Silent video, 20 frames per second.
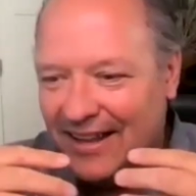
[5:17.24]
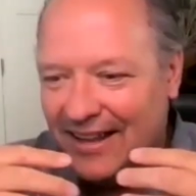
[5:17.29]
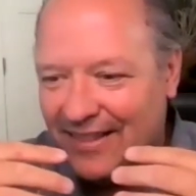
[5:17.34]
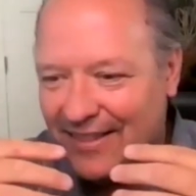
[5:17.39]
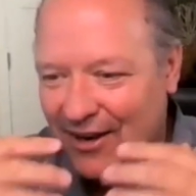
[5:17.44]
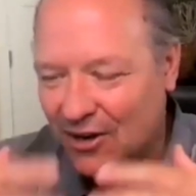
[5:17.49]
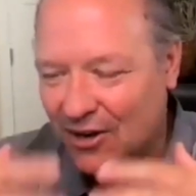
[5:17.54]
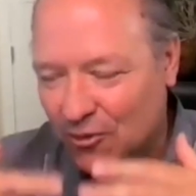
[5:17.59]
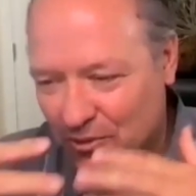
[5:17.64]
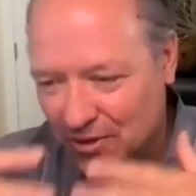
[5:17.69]

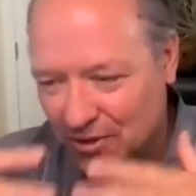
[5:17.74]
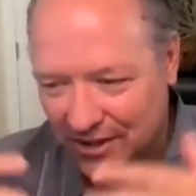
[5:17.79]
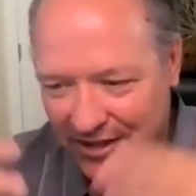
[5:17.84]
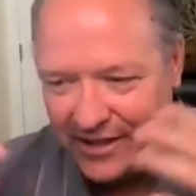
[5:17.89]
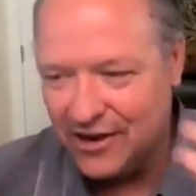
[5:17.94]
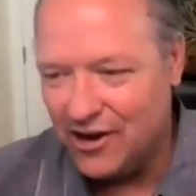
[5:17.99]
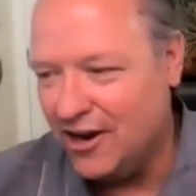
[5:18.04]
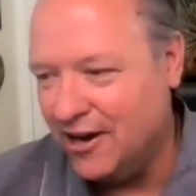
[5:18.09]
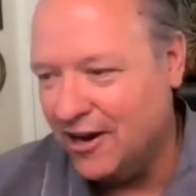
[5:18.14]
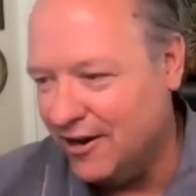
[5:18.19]
there really
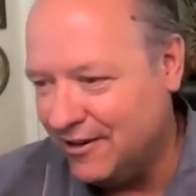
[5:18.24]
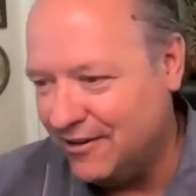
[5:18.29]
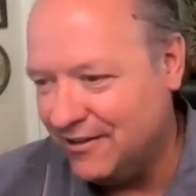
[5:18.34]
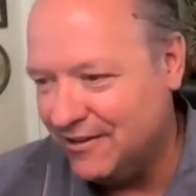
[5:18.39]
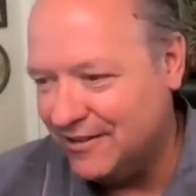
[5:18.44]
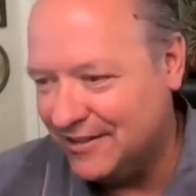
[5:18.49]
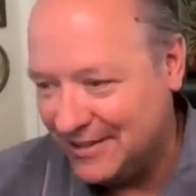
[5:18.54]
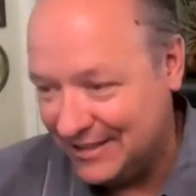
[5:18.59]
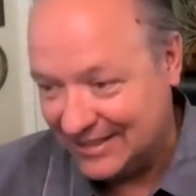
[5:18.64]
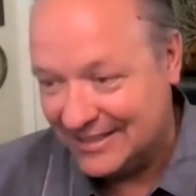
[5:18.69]
are
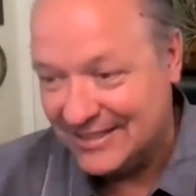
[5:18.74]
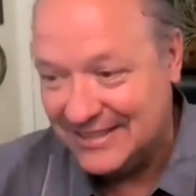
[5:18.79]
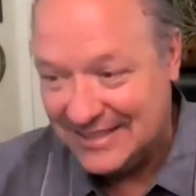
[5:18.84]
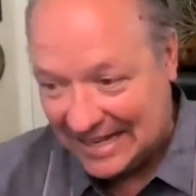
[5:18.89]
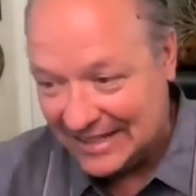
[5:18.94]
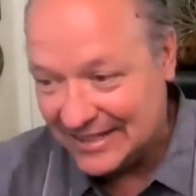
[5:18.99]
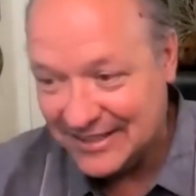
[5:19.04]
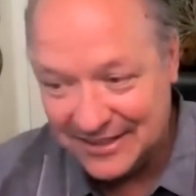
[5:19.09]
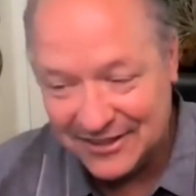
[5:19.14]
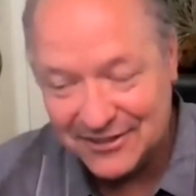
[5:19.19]

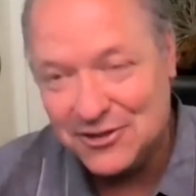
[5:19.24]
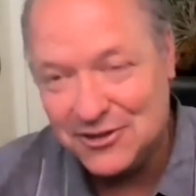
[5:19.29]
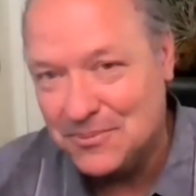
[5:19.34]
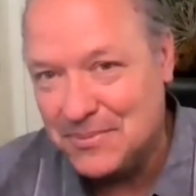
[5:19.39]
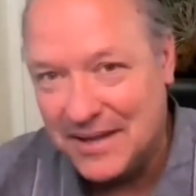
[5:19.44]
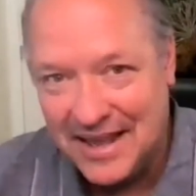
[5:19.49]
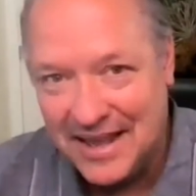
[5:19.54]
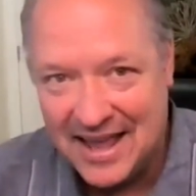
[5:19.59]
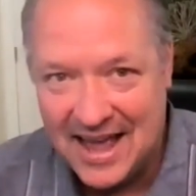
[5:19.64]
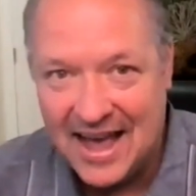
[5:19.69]
successes to
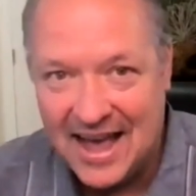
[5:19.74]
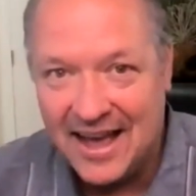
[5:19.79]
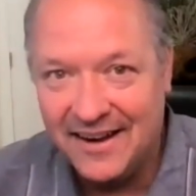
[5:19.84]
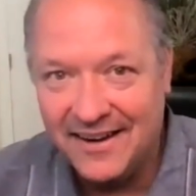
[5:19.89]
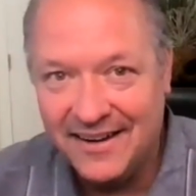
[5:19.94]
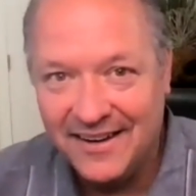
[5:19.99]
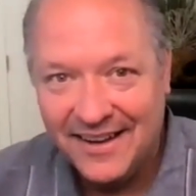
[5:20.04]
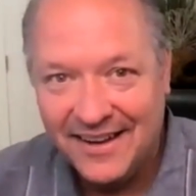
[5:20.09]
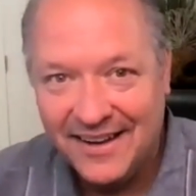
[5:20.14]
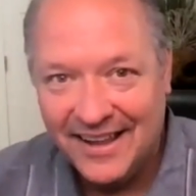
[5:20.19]
be
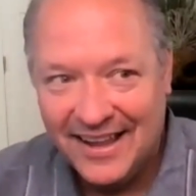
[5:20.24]
had